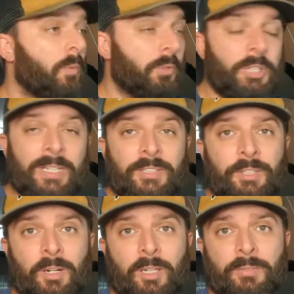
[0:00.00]
Well,
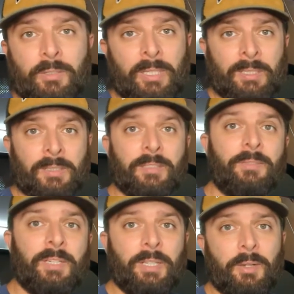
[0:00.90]
chances are, if you clicked on this
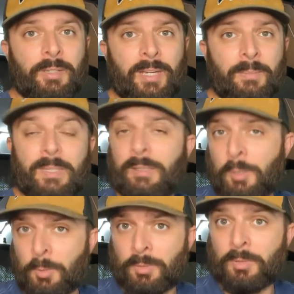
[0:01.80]
video, you got a Mini
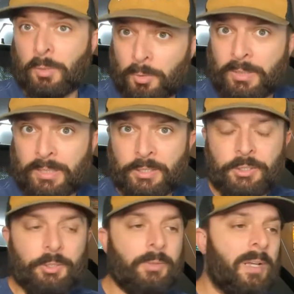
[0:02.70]
Cooper cooling
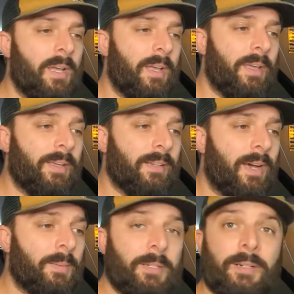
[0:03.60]
issue, and
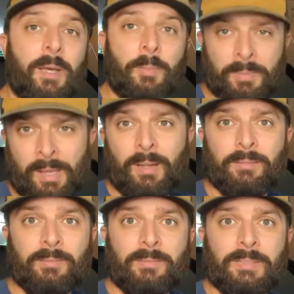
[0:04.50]
I'm here to help you out.
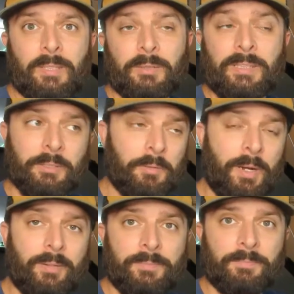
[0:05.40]
So stick
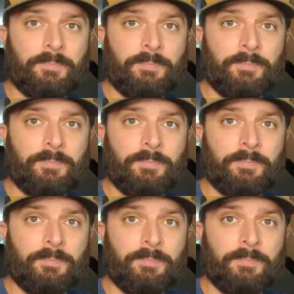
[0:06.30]
around.